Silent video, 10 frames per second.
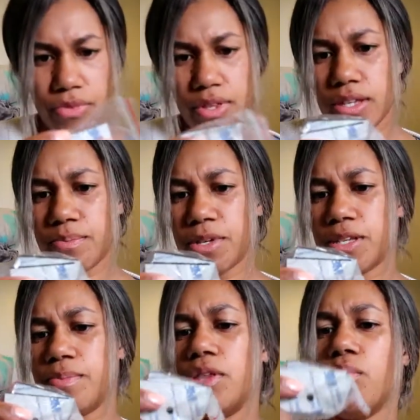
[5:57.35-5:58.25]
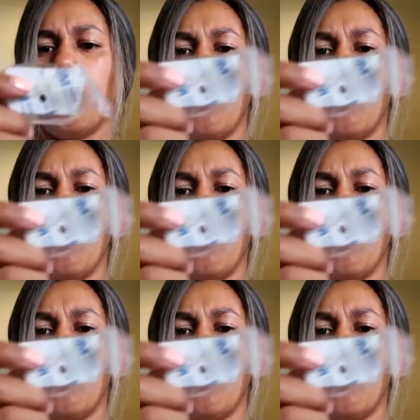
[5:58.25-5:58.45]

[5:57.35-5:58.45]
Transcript: This must be the wall